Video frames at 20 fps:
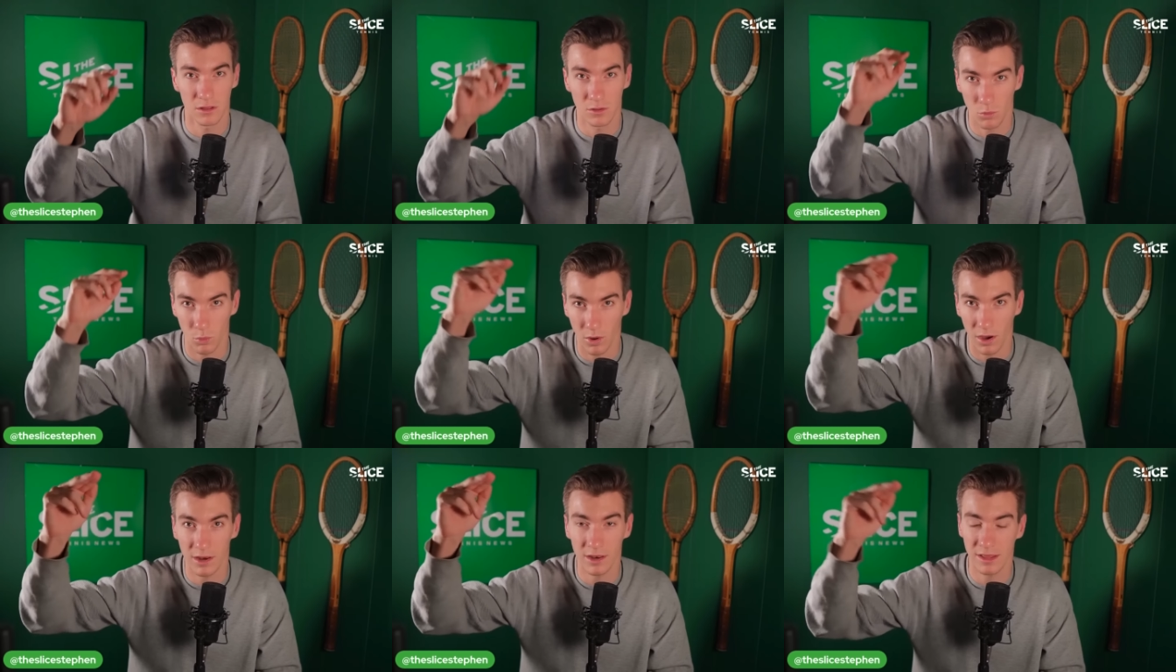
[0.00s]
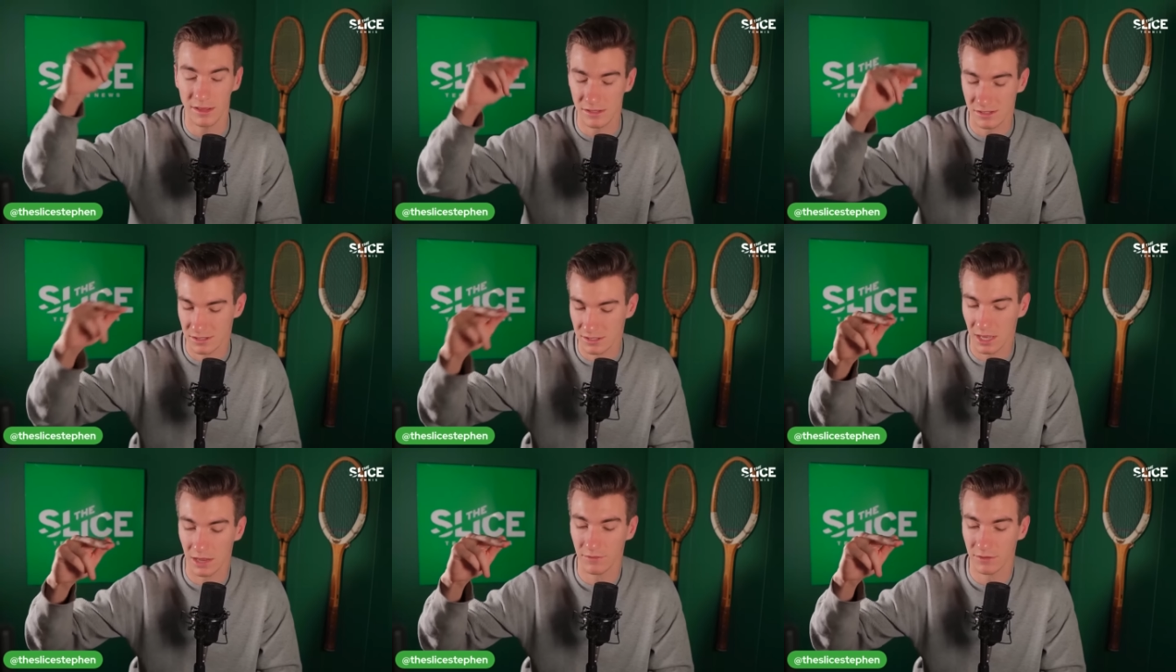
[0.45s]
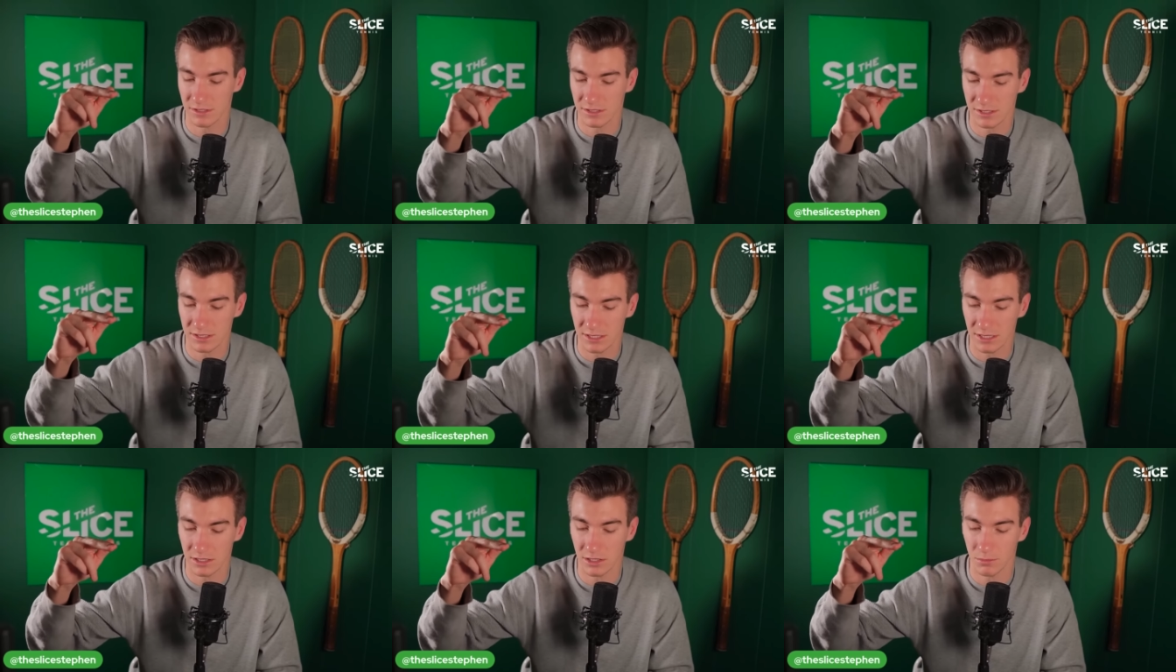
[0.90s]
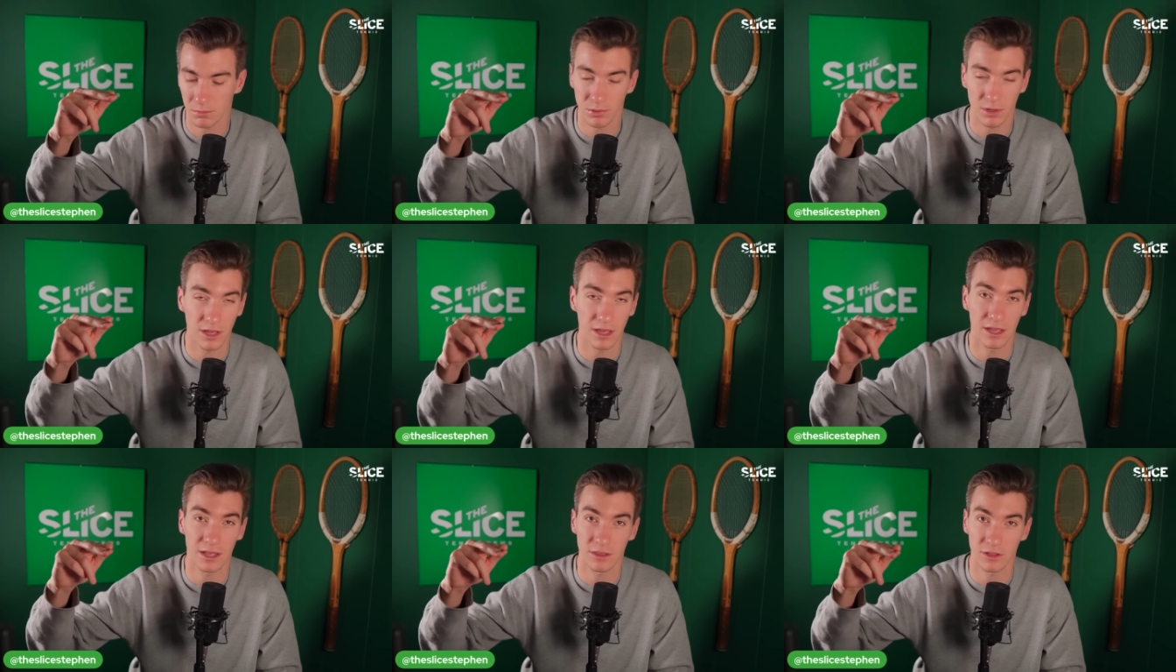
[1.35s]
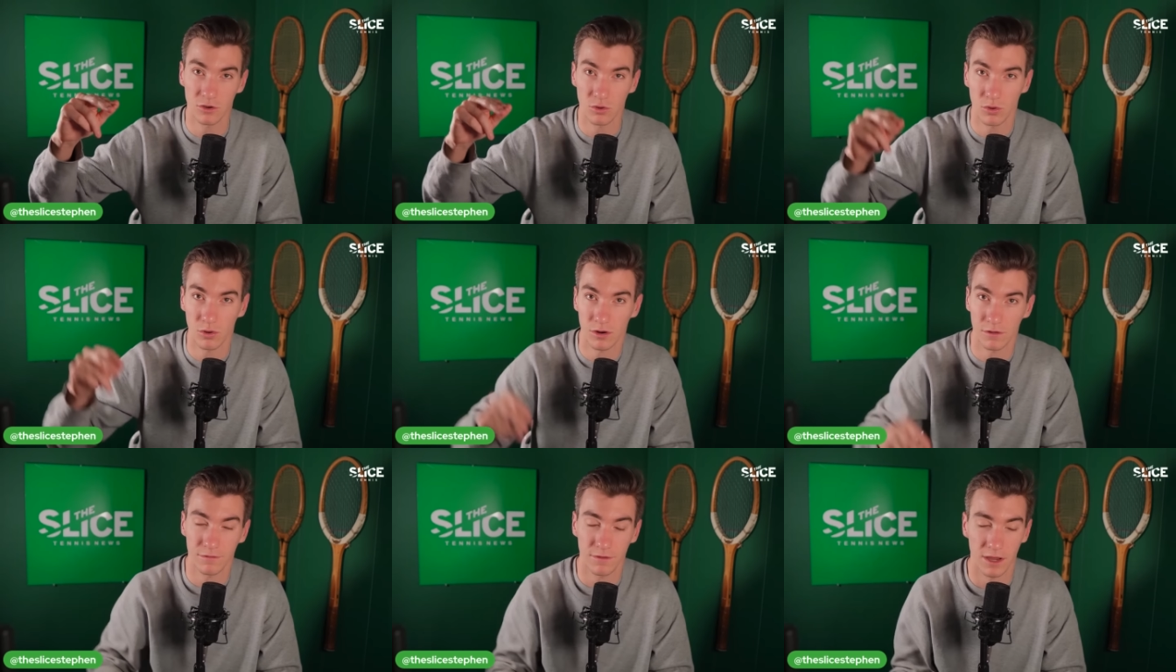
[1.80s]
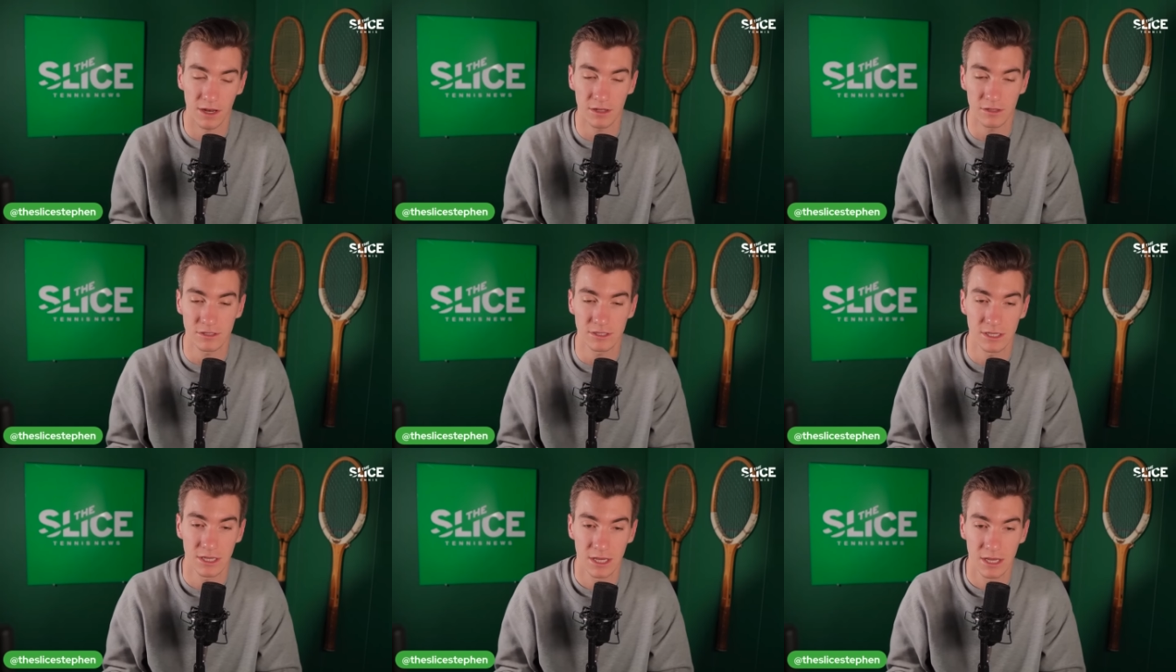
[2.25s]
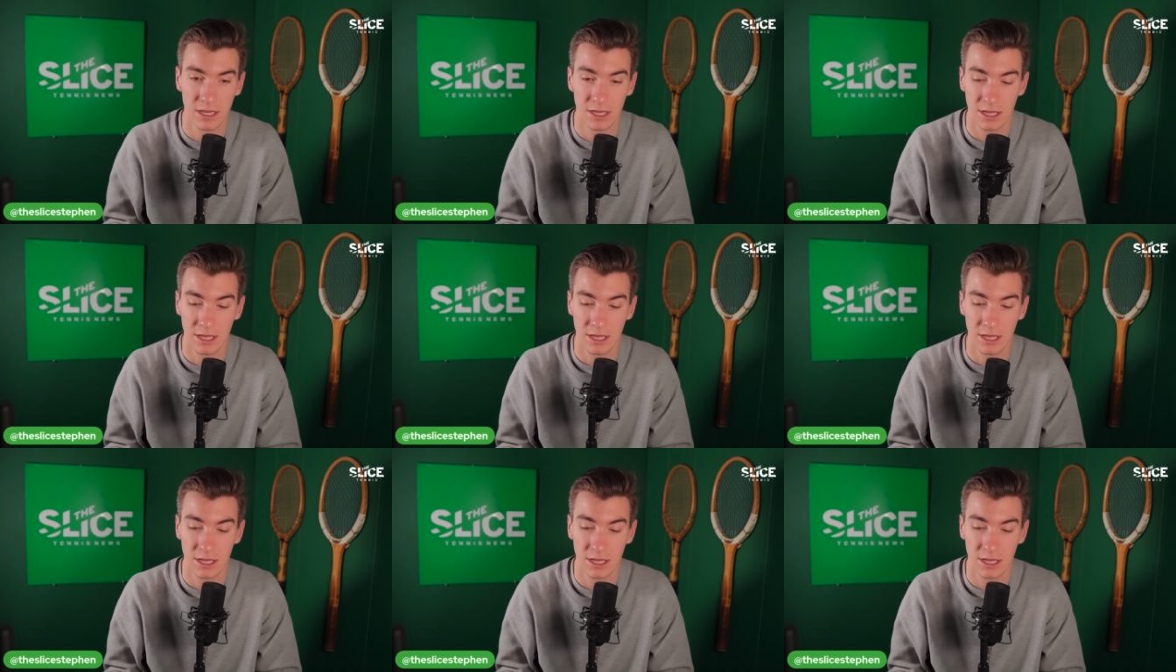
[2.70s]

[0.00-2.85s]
1 and 7 seed could play in the quarterfinals.